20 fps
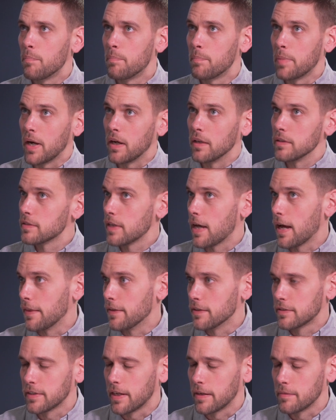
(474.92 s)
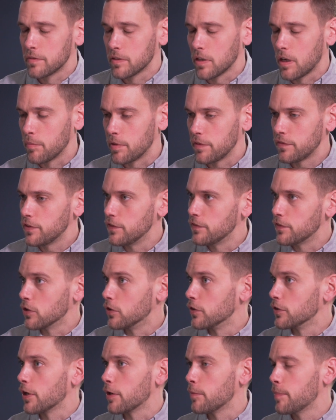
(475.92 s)
But at the same time, if you've
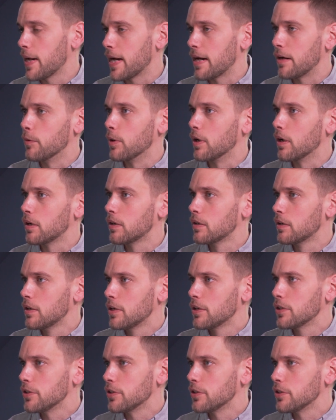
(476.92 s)
got no power,